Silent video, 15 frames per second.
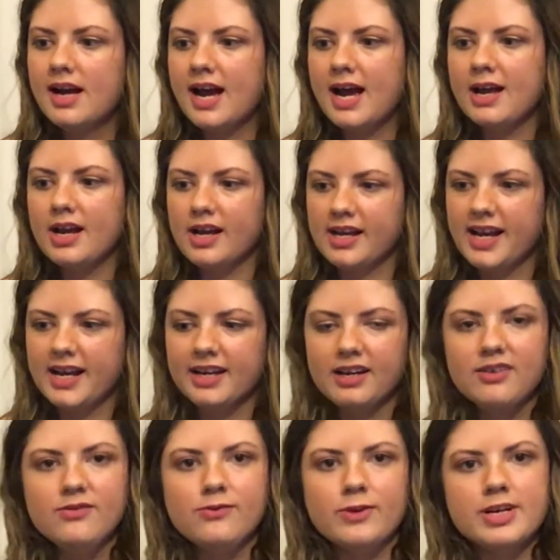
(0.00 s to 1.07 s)
I kind
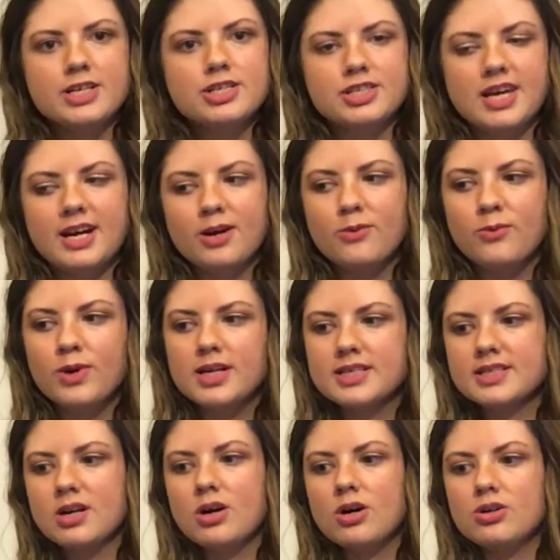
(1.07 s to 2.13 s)
of wish that it
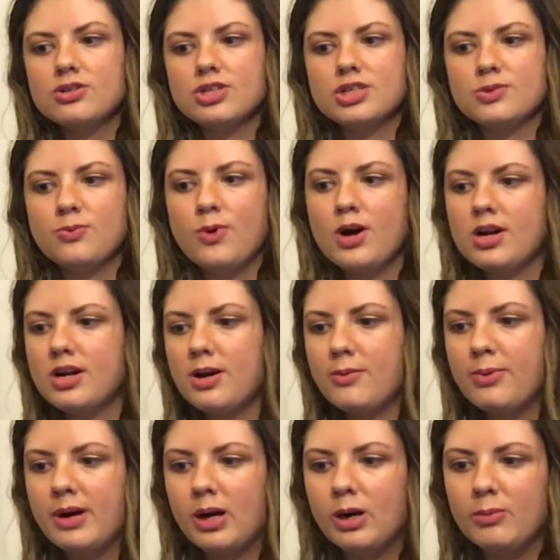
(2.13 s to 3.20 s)
was all just one
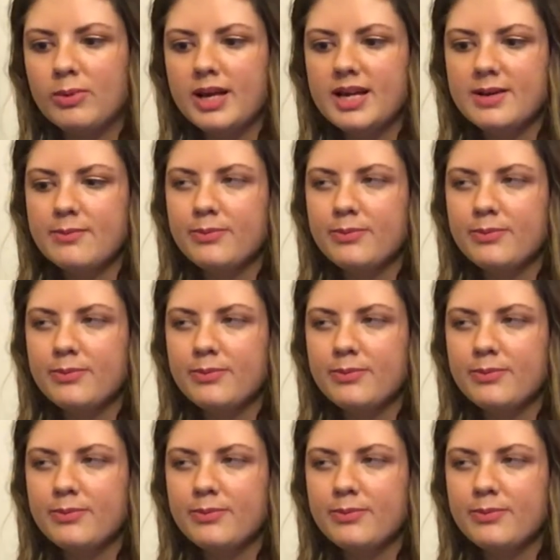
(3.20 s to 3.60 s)
compartment,